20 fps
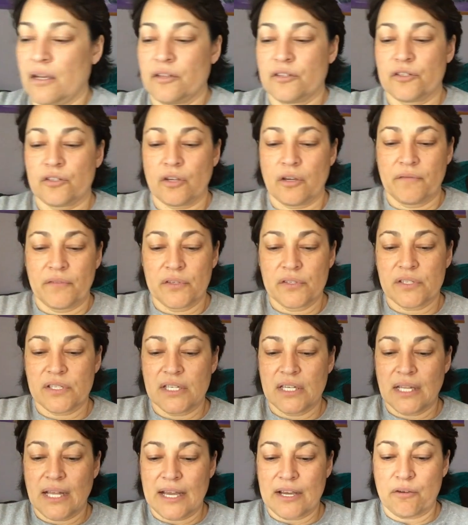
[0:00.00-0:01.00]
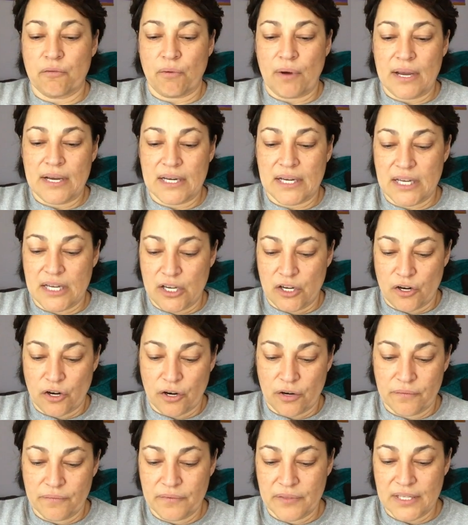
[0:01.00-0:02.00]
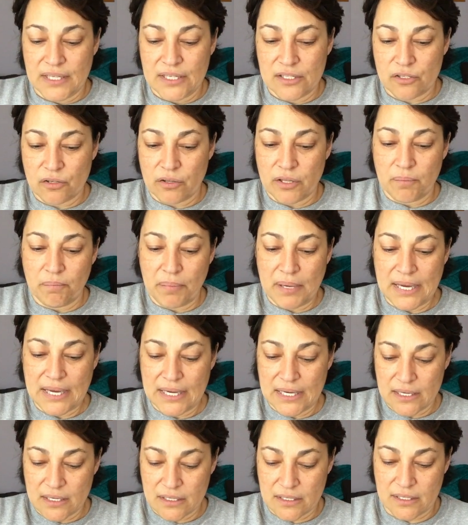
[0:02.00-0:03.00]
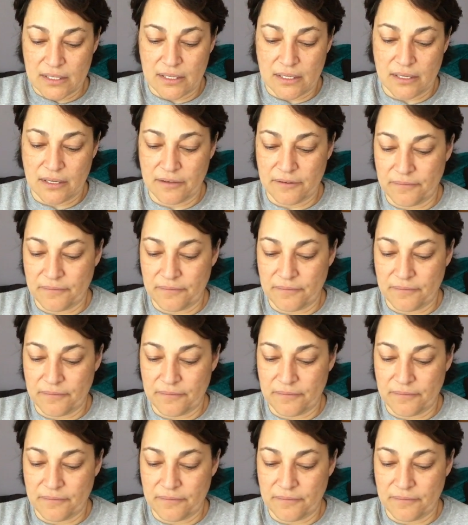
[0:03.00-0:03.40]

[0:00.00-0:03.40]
So if you see, like right here, these are the pinks.